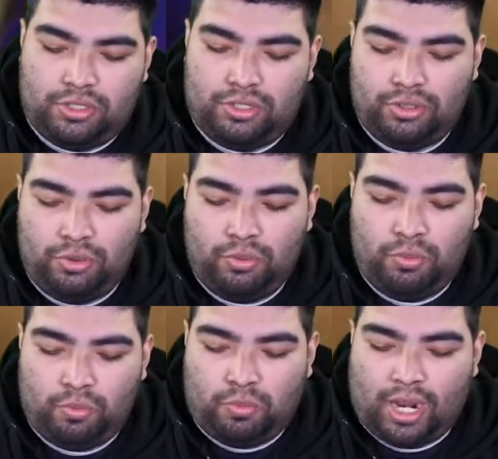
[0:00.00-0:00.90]

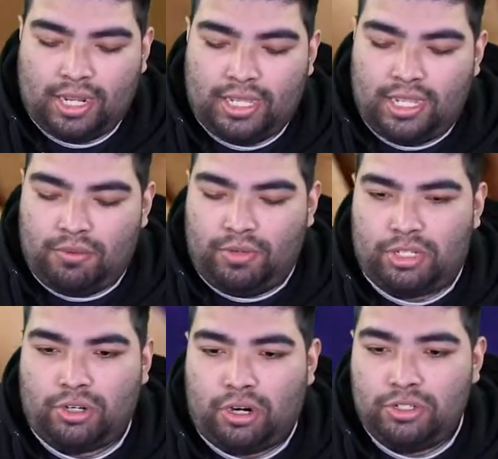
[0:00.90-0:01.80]
2 Rocket
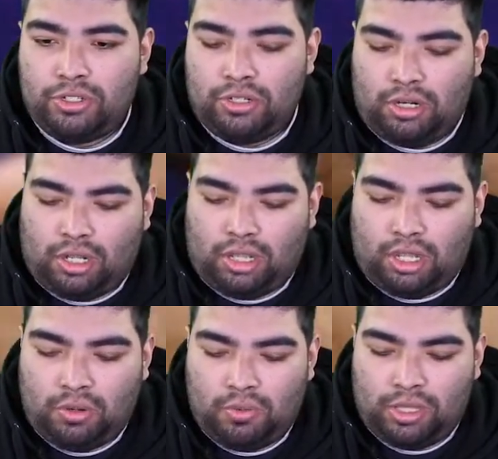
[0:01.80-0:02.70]
Recharger
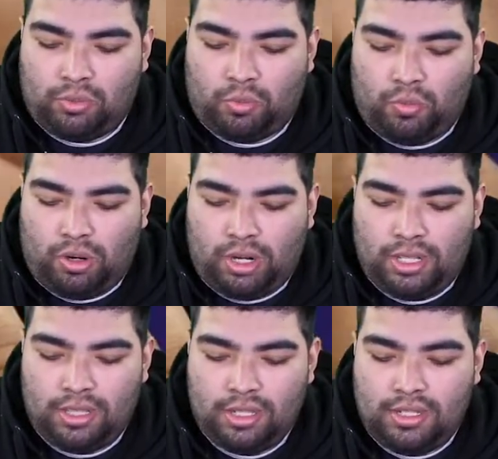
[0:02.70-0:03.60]
along with
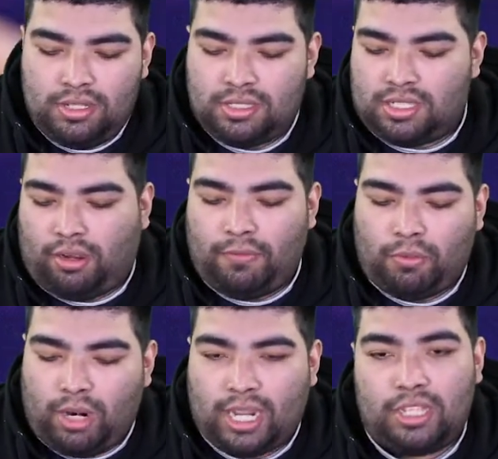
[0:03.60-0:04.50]
1 Silver
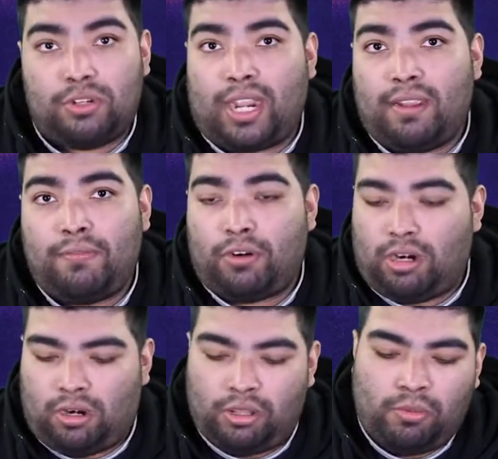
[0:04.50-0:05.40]
Rocket Dragon for
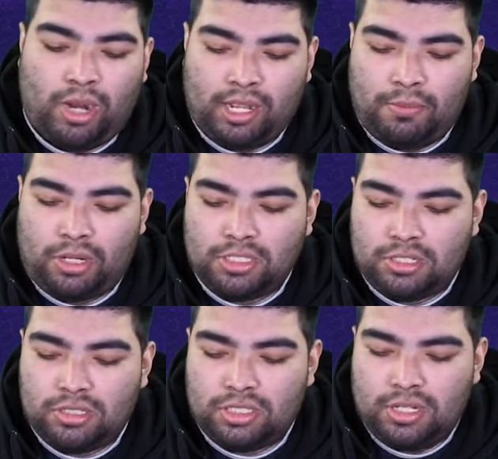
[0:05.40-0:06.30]
our other Rocket
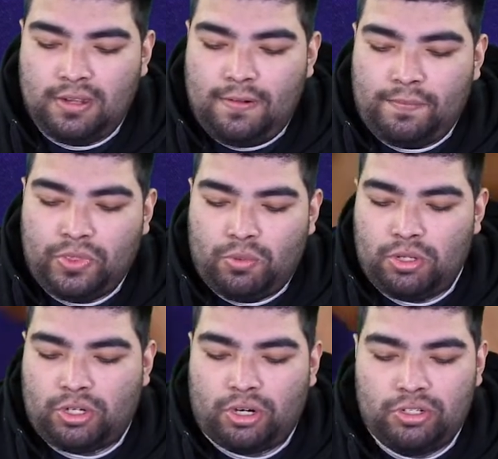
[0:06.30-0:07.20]
monsters.
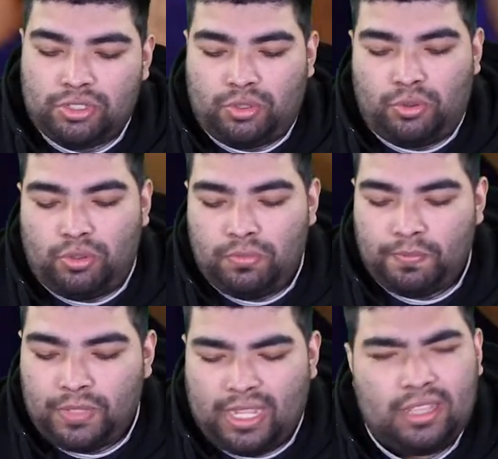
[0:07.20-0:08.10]
Recharger's cool.
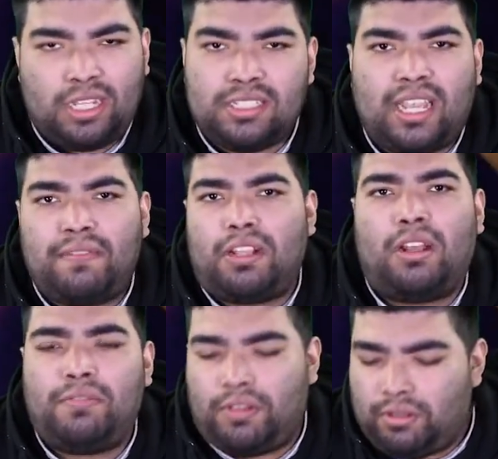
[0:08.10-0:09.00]
Yeah, it does have an
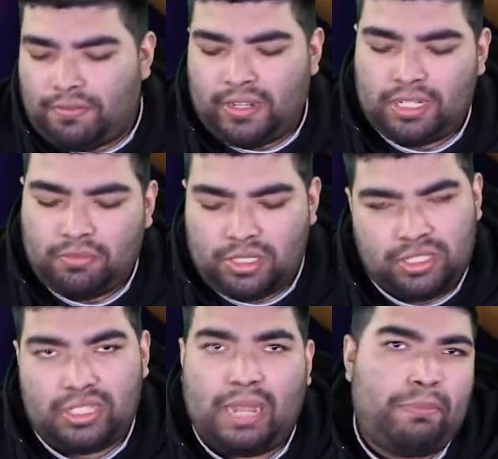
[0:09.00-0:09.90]
on-field effect, which
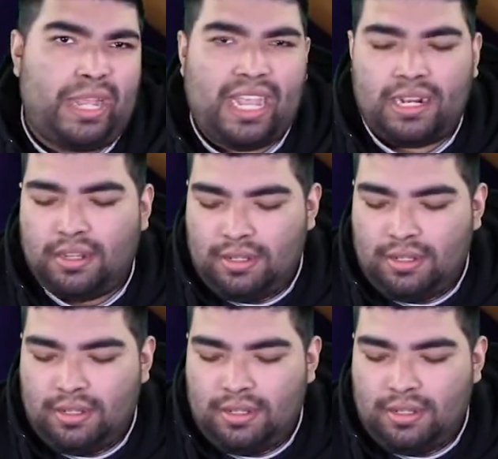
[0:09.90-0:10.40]
is not bad.